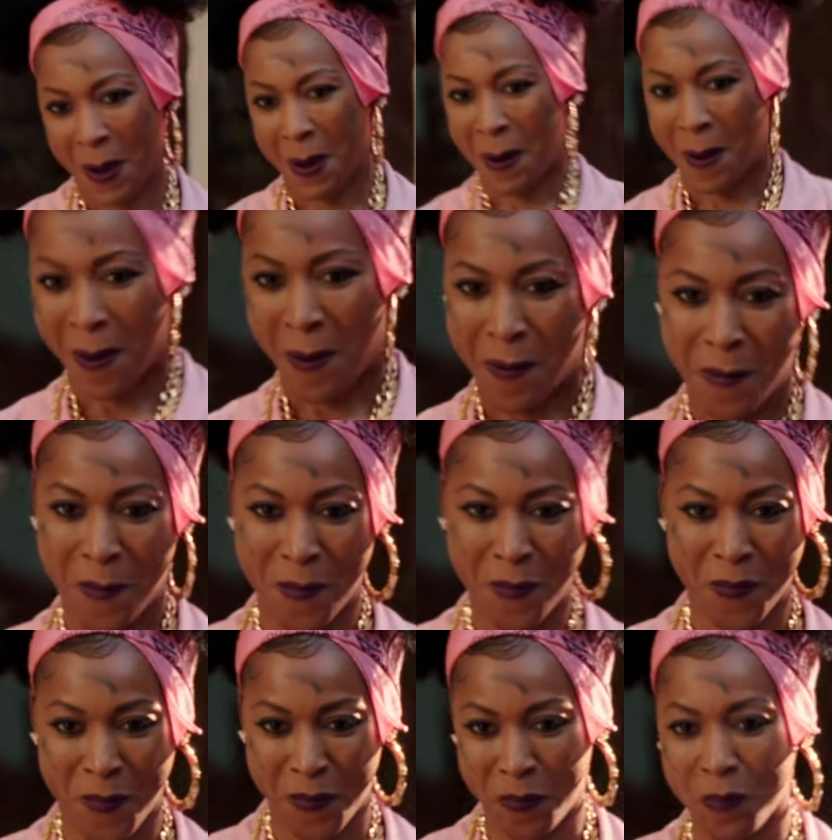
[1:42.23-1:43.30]
Uh,
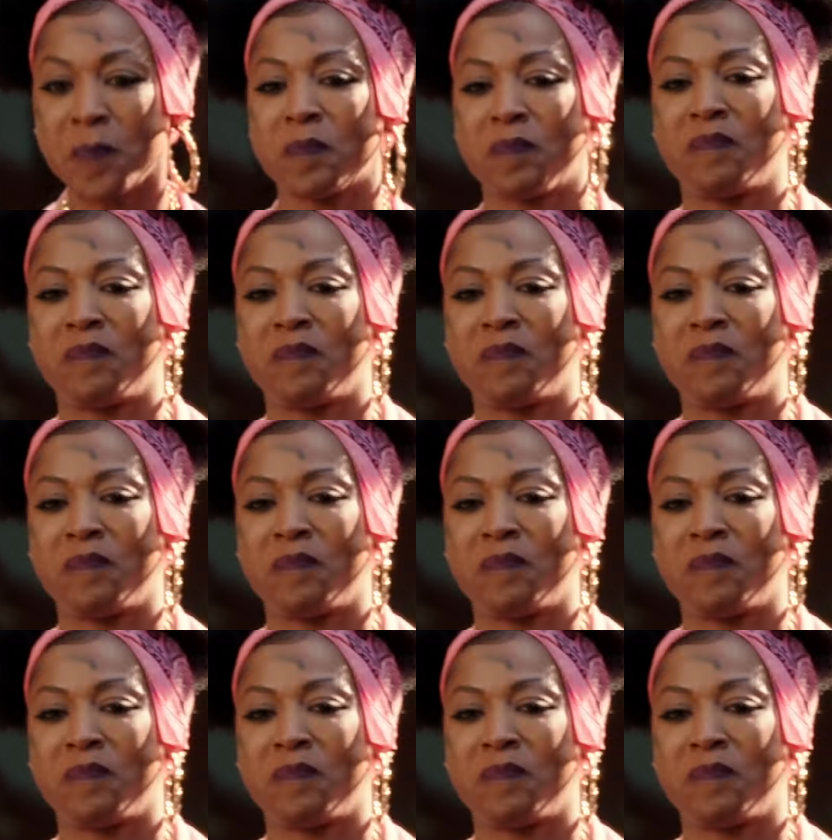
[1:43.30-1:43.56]
okay, bet.